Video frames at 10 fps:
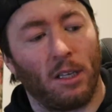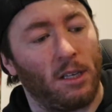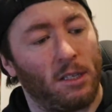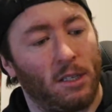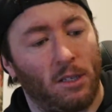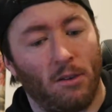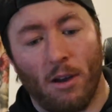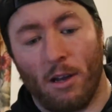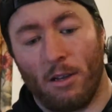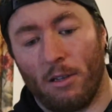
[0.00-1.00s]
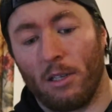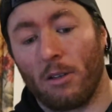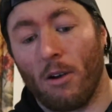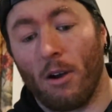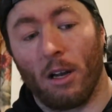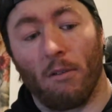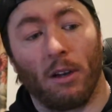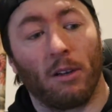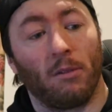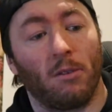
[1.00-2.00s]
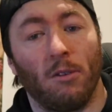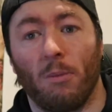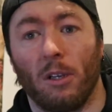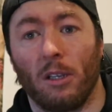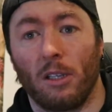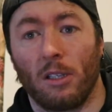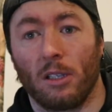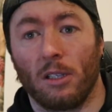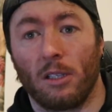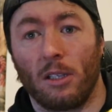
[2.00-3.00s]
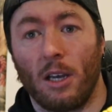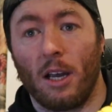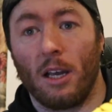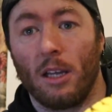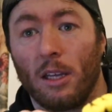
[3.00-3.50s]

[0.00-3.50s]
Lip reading: There's a slight tiny wrinkle to it, but as you can see,